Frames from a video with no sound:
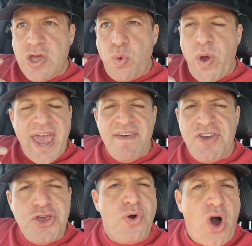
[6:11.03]

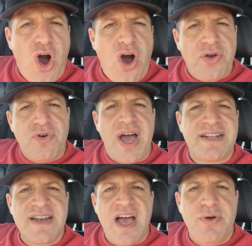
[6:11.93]
wherever you are
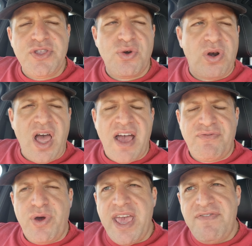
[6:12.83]
right now in your
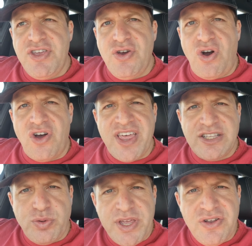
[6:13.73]
life, wherever you are,
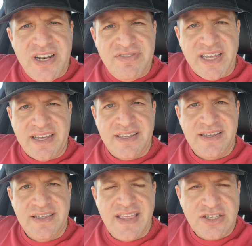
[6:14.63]
that's where you're living,
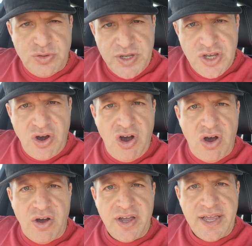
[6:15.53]
that's where you
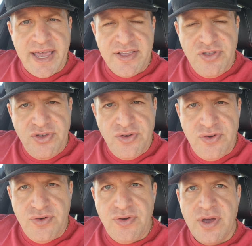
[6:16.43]
are. Can
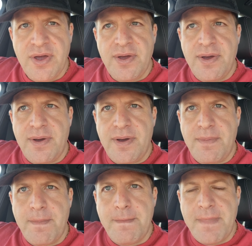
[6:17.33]
you
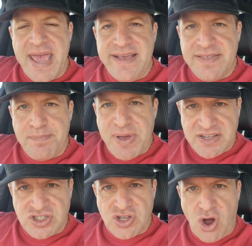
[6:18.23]
make the
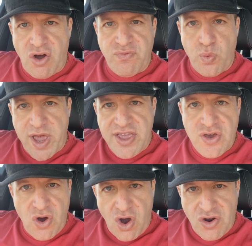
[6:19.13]
best of where
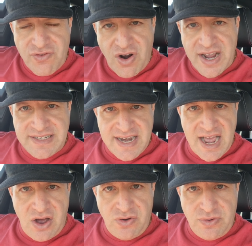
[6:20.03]
you are right
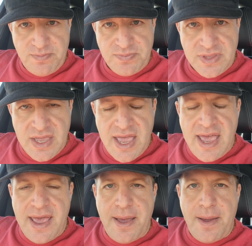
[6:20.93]
now?
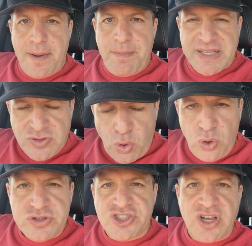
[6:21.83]
But
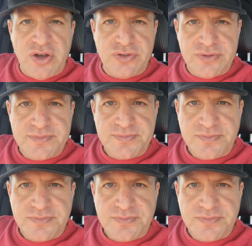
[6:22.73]
also,